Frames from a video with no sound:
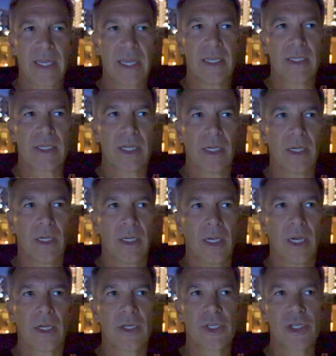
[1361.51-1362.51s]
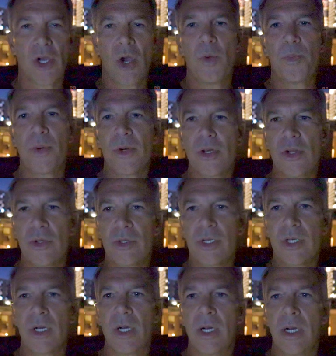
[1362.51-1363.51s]
He's a show
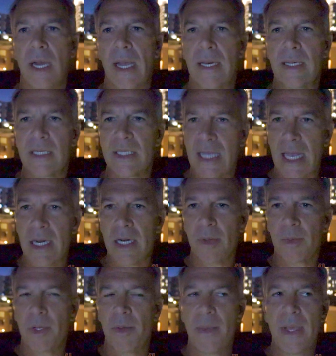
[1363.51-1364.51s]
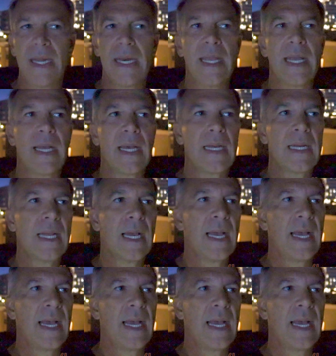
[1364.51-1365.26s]
producer and a stand-up comedian.